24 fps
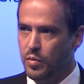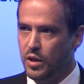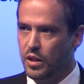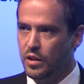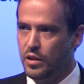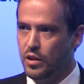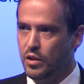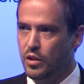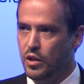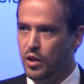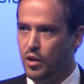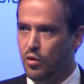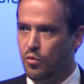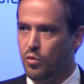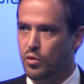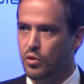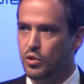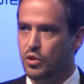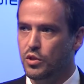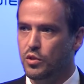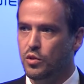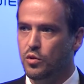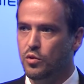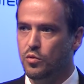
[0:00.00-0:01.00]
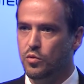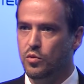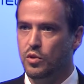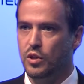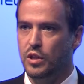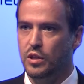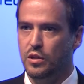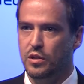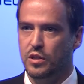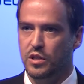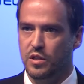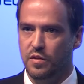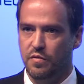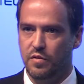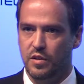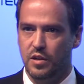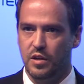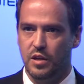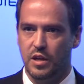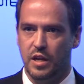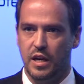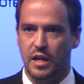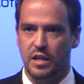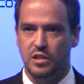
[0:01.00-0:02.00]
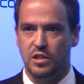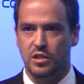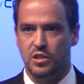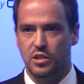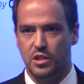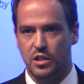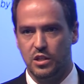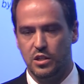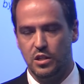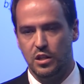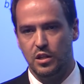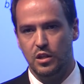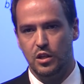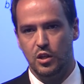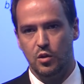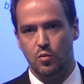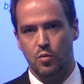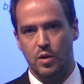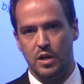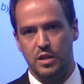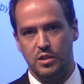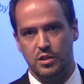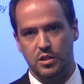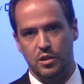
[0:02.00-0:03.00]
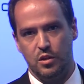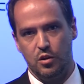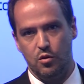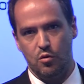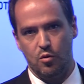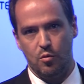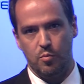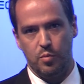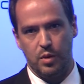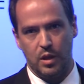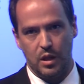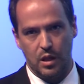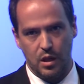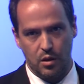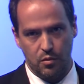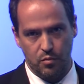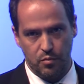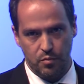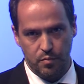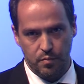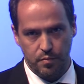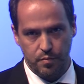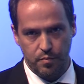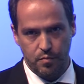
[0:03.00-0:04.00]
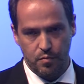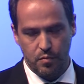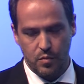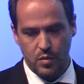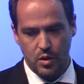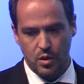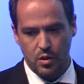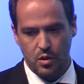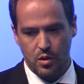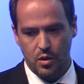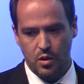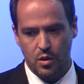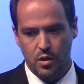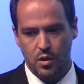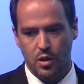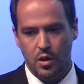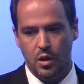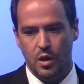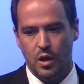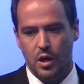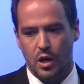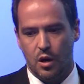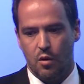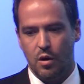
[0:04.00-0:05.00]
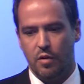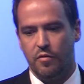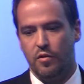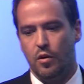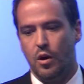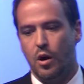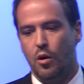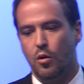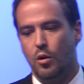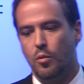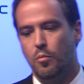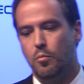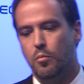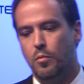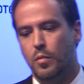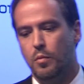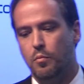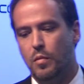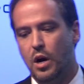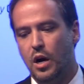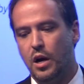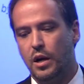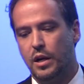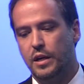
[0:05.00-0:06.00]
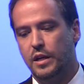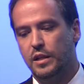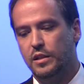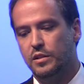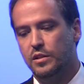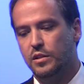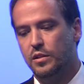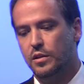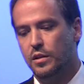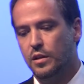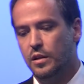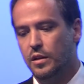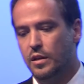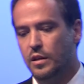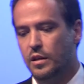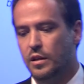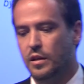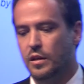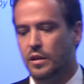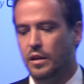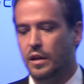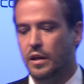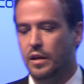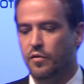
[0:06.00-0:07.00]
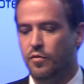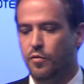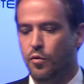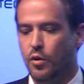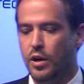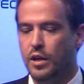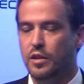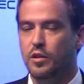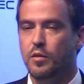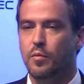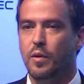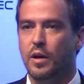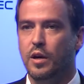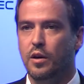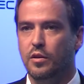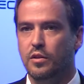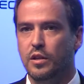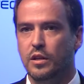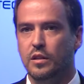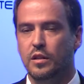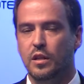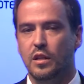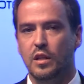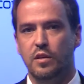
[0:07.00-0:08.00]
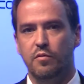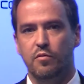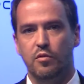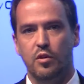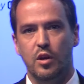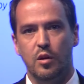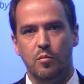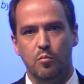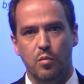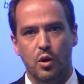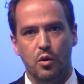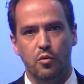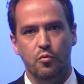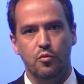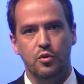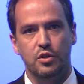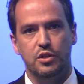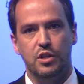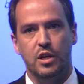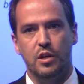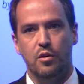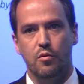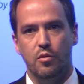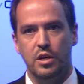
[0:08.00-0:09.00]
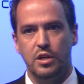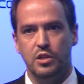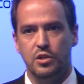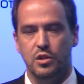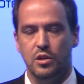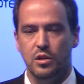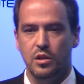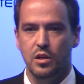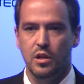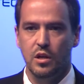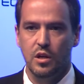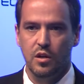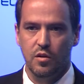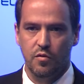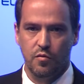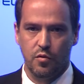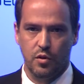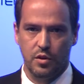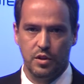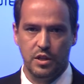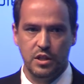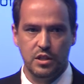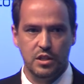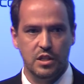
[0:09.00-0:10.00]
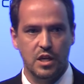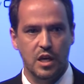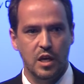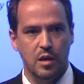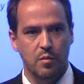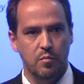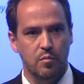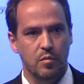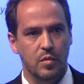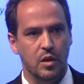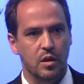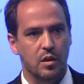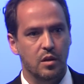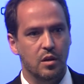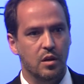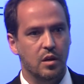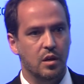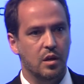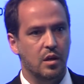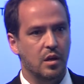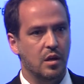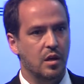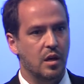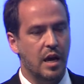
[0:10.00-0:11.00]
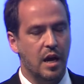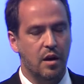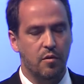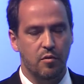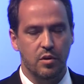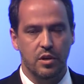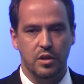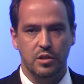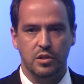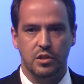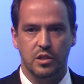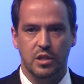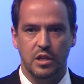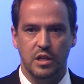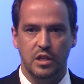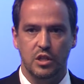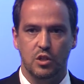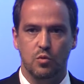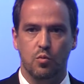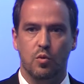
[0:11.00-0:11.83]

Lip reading: billion euros to treat severe cases just in the US and Europe alone. However, our market for antibiotic delivery and bone regeneration for these same areas is